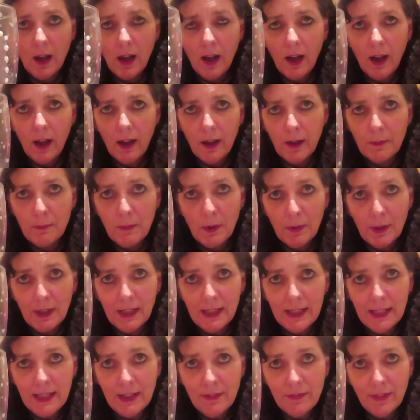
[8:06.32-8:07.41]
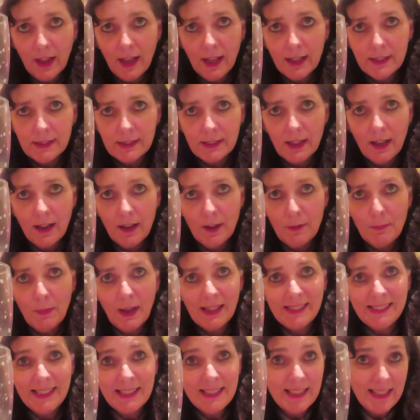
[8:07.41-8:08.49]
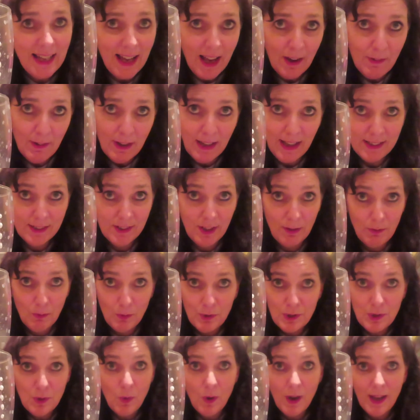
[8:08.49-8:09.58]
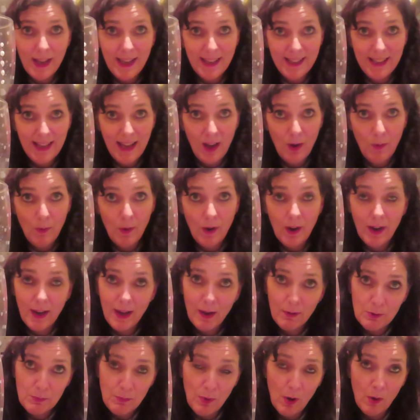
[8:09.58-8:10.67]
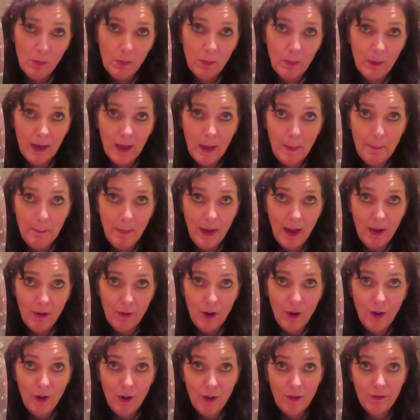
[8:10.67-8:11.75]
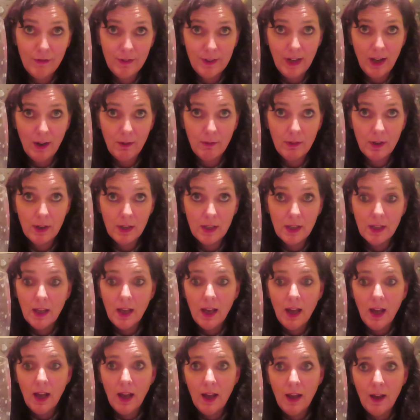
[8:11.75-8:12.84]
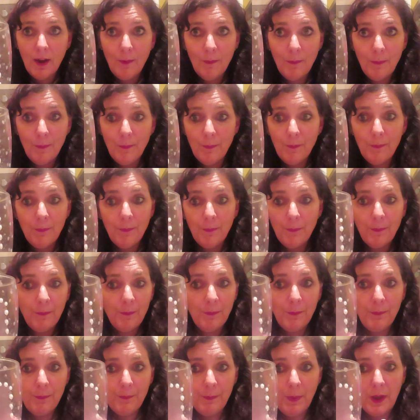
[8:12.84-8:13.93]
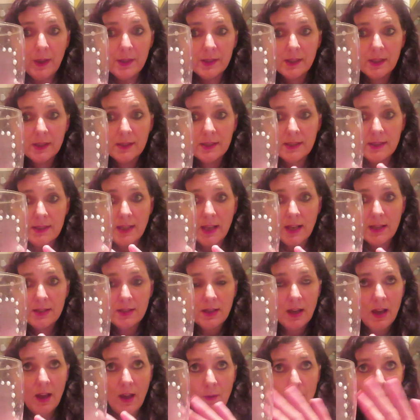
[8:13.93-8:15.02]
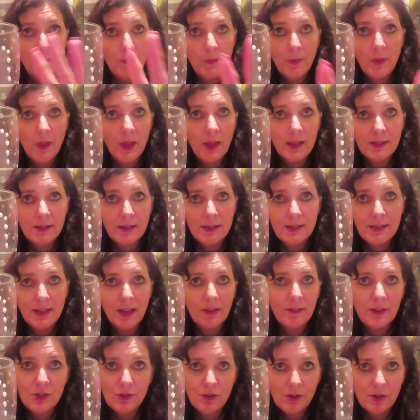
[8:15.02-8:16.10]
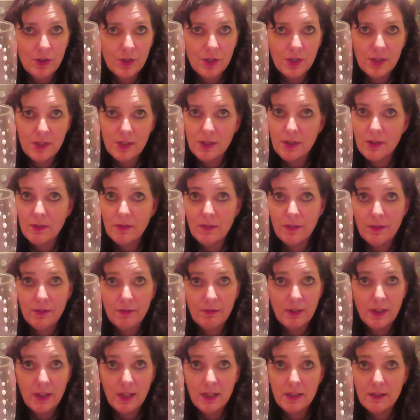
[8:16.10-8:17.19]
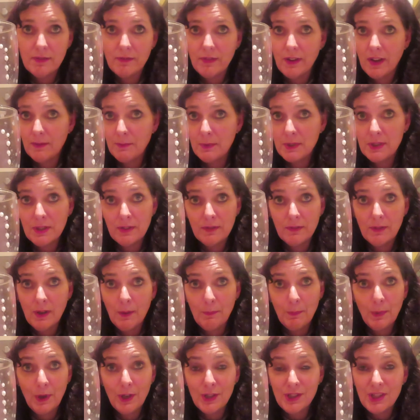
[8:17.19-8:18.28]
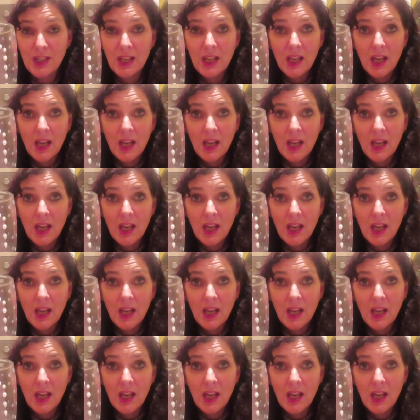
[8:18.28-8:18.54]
I'm going to leave that. I said an hour last time. It wasn't quite an hour. It was probably about half an hour. But as I said, it does say in the instructions 3 to 5 minutes. But